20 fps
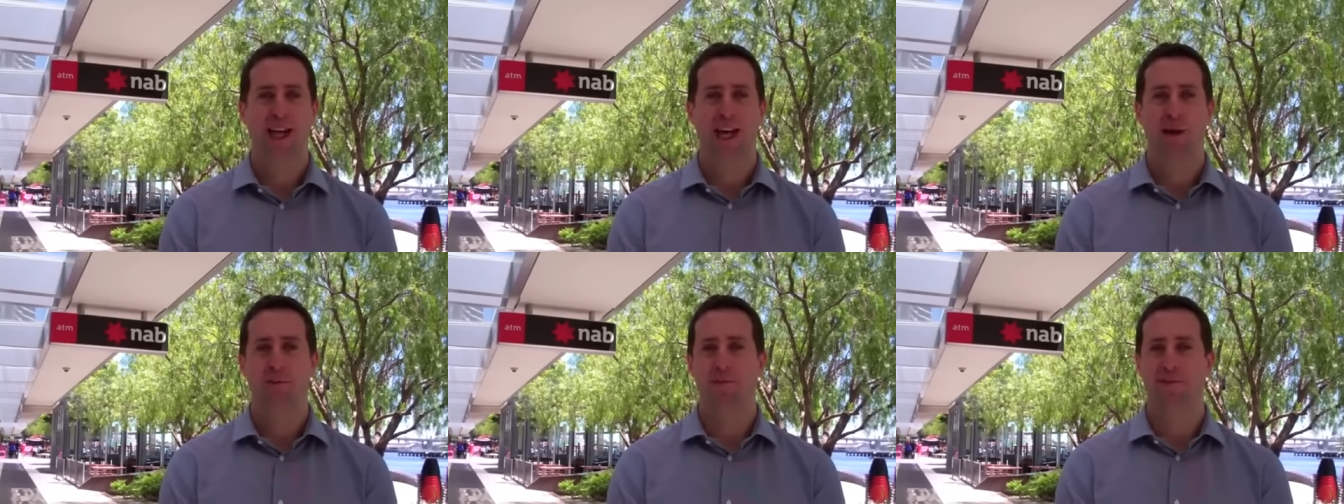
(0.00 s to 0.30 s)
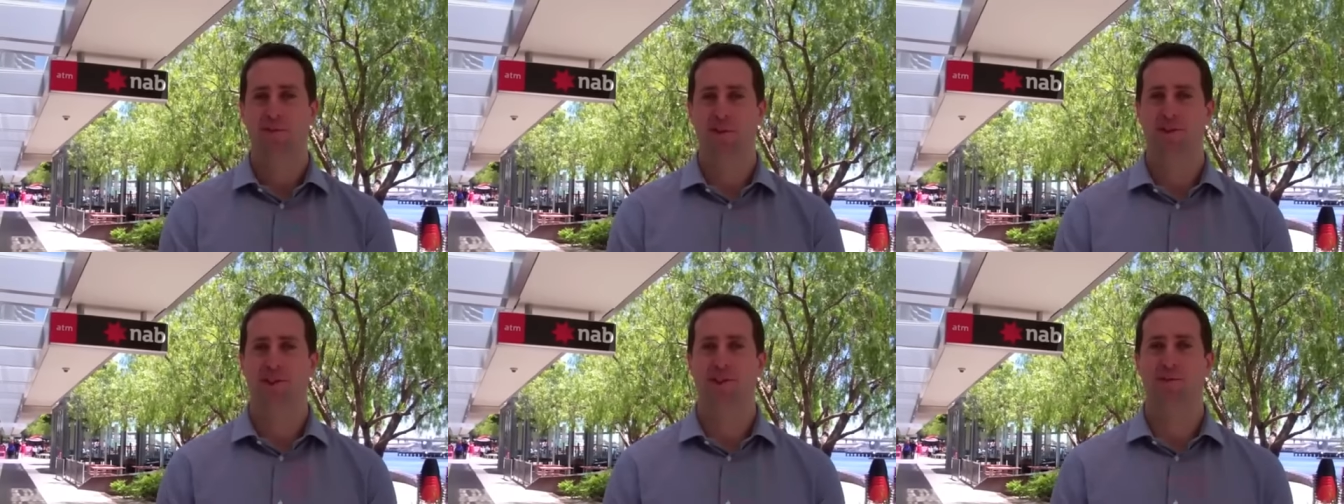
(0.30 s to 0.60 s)
and
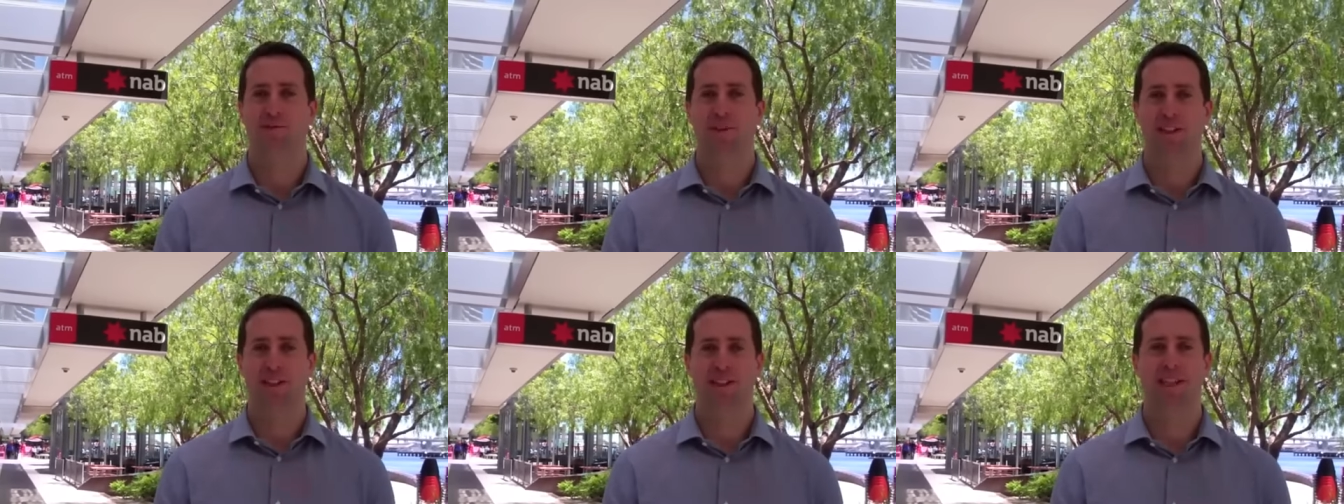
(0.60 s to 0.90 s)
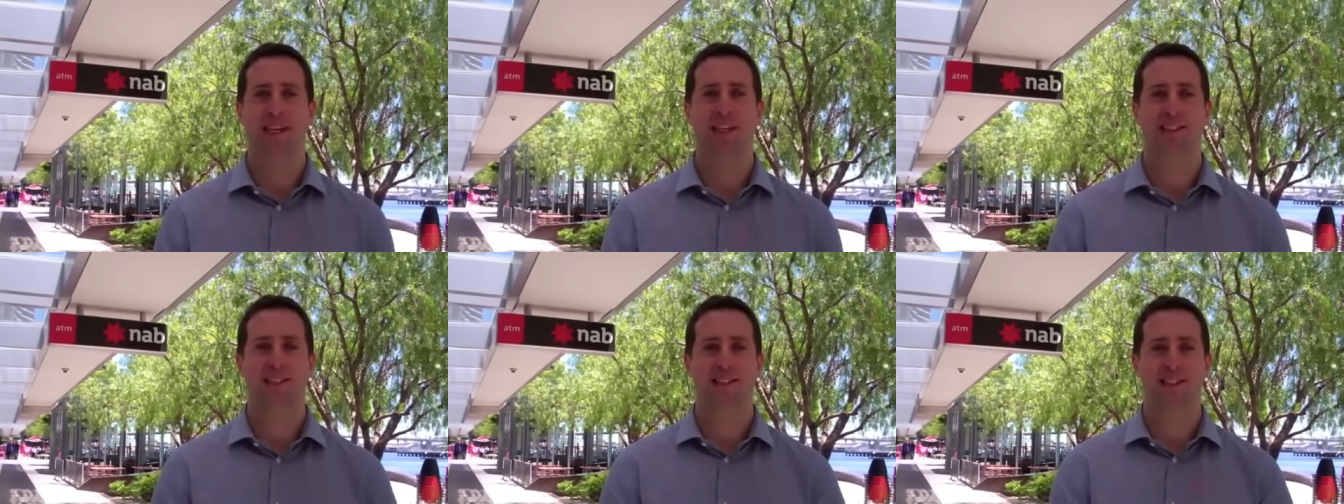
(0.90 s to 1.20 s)
we've got some
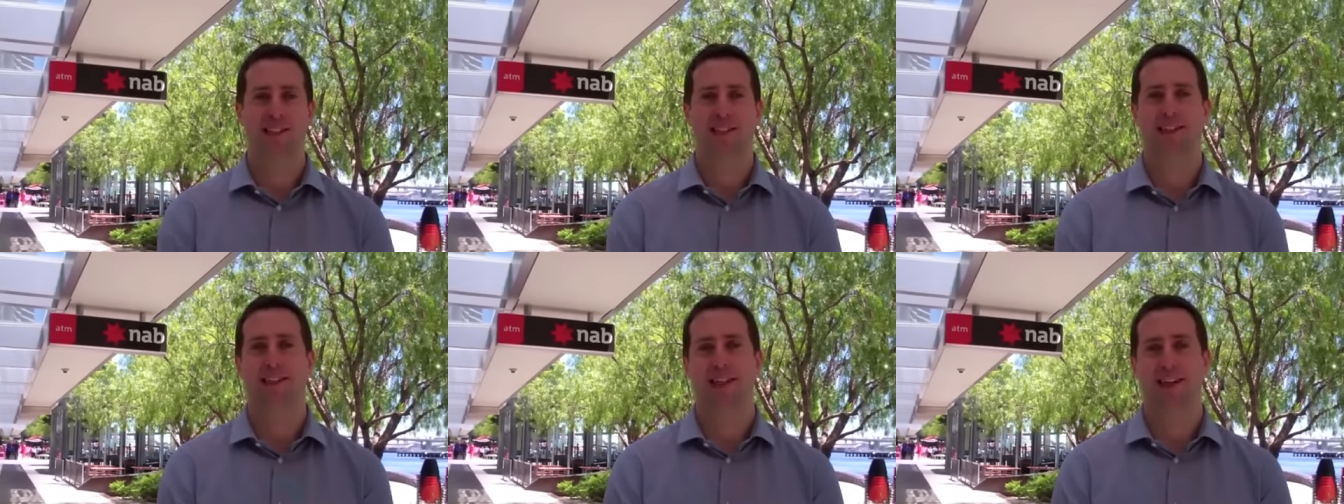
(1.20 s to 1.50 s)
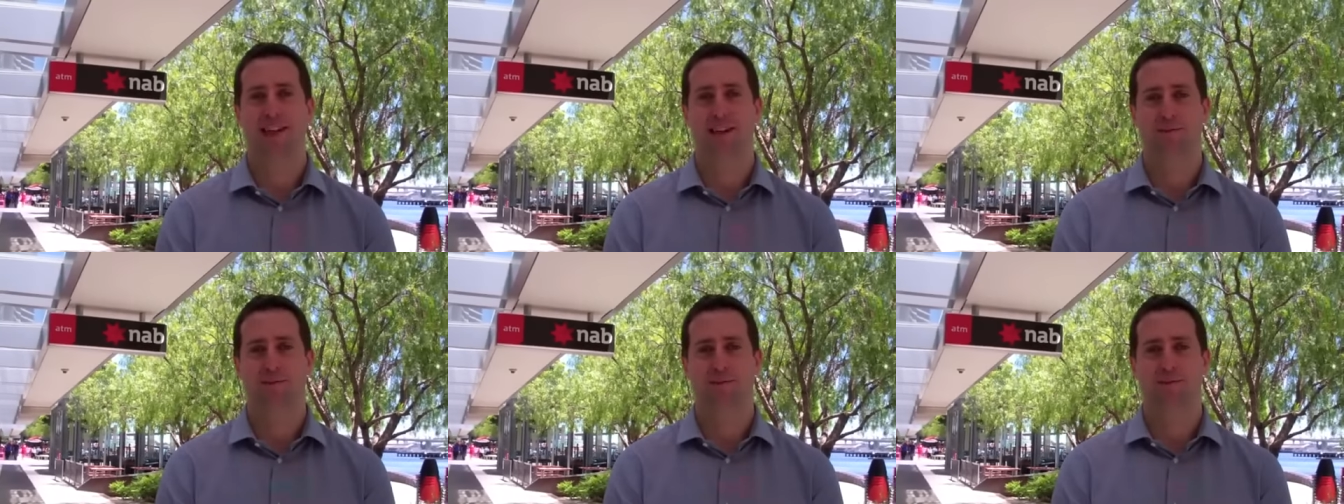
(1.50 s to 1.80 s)
fantastic
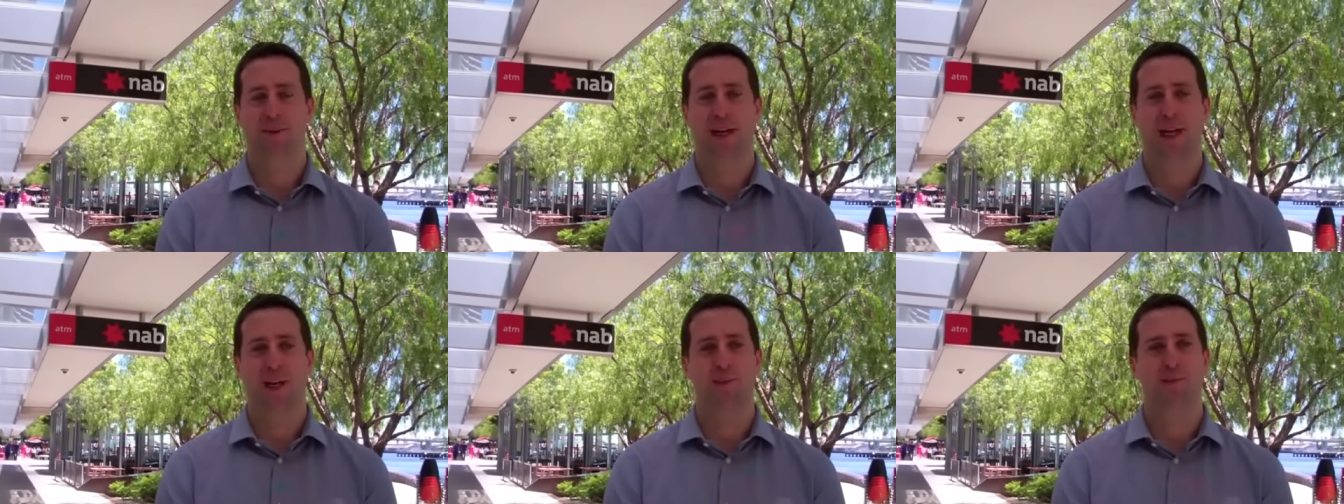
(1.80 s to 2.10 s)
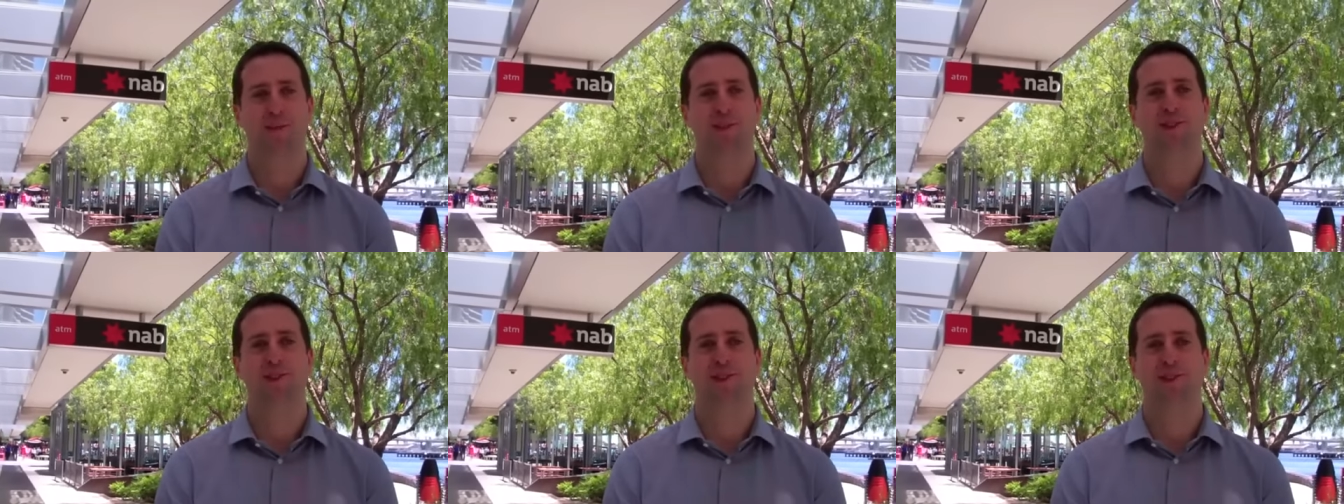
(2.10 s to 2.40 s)
um,
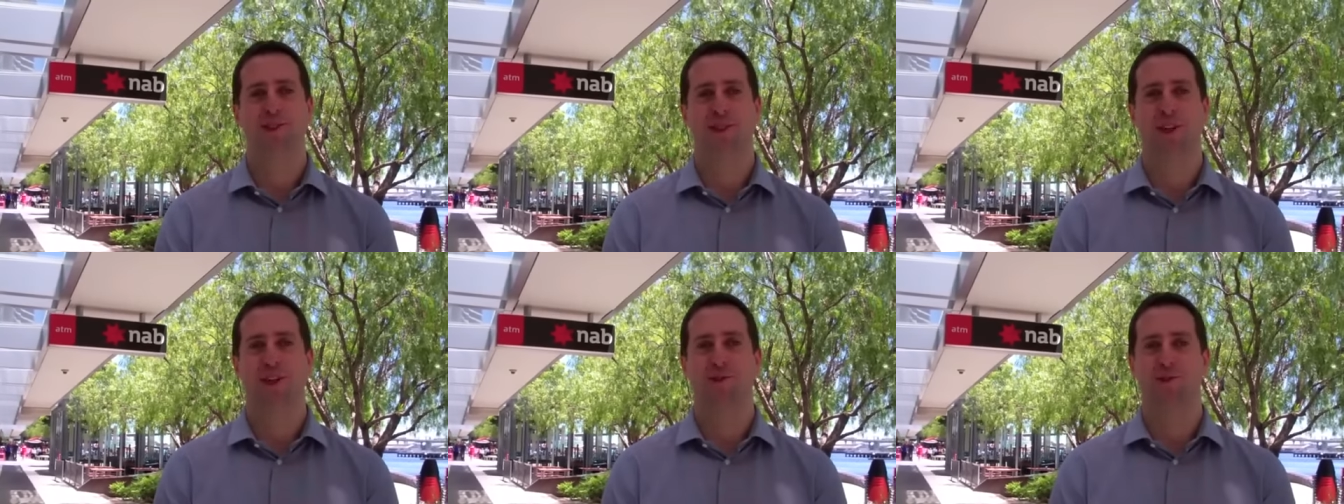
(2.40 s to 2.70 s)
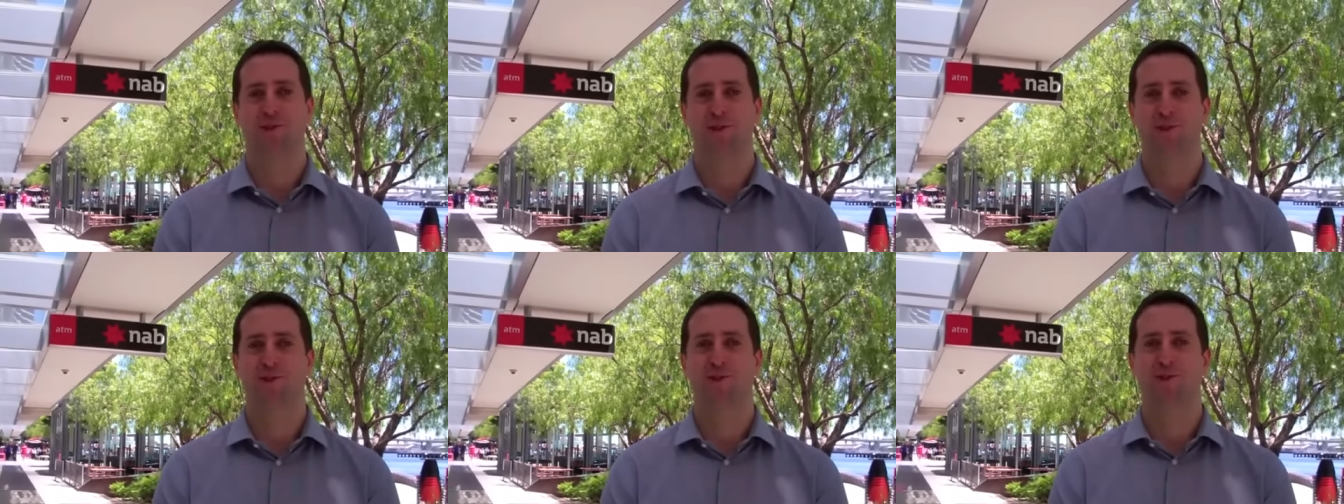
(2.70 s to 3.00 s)
elements to show you
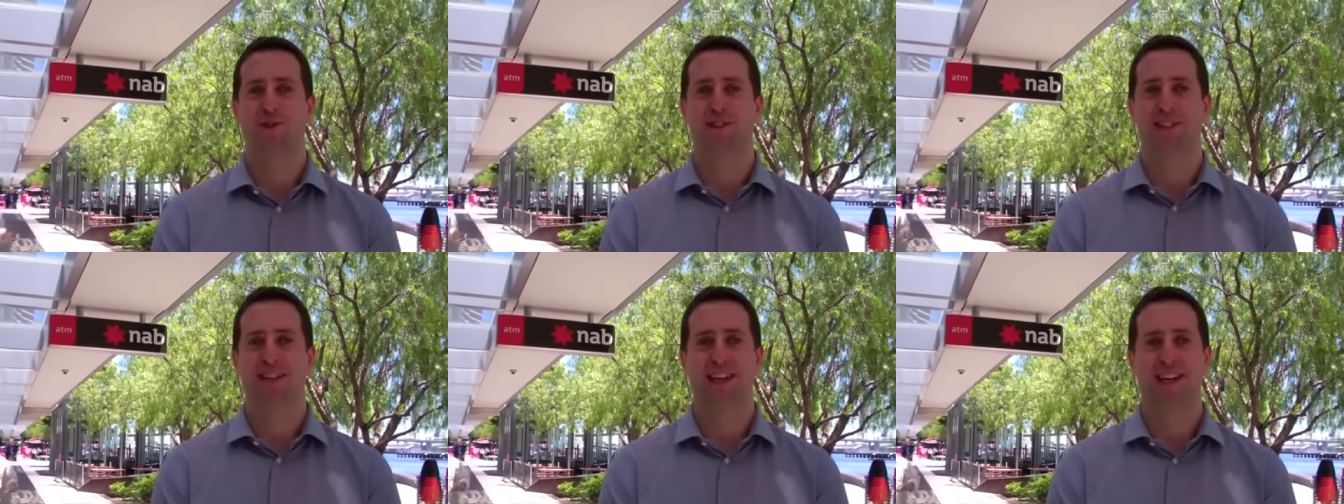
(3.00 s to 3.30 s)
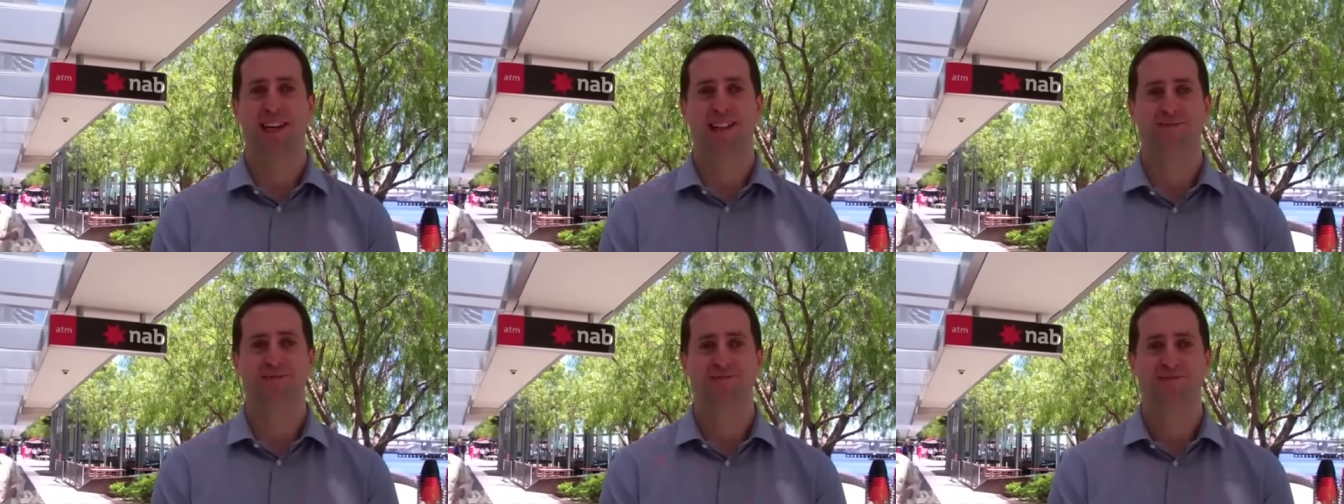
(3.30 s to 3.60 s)
in store
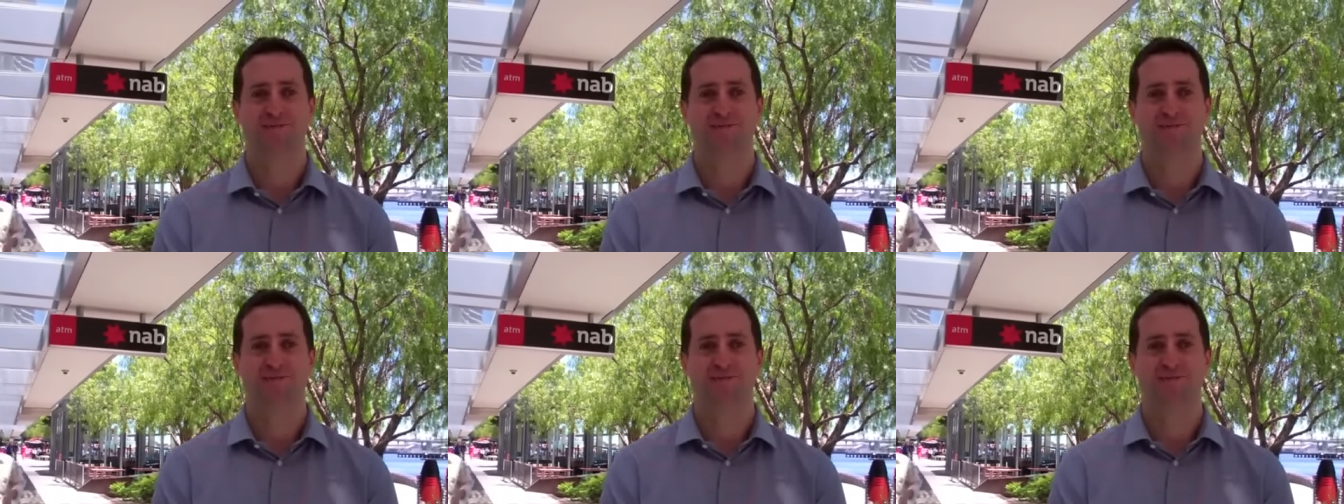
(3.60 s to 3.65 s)
today.